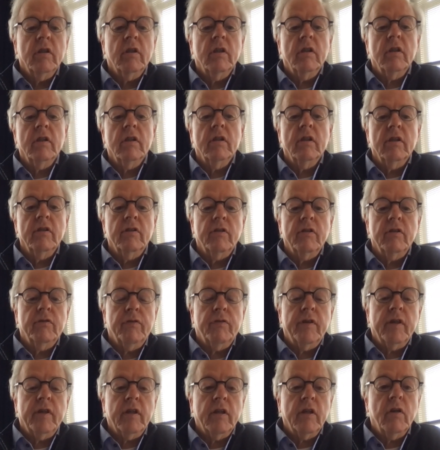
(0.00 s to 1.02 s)
and it's
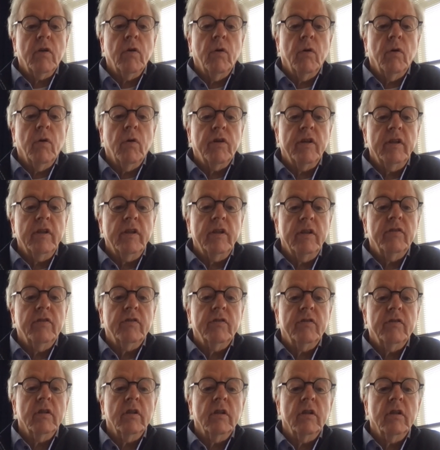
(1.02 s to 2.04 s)
very concrete
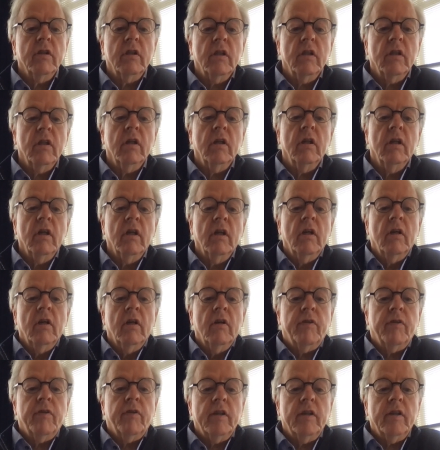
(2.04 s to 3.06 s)
and
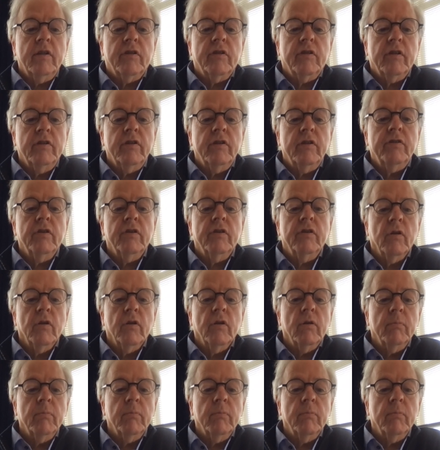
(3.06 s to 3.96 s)
very traditional.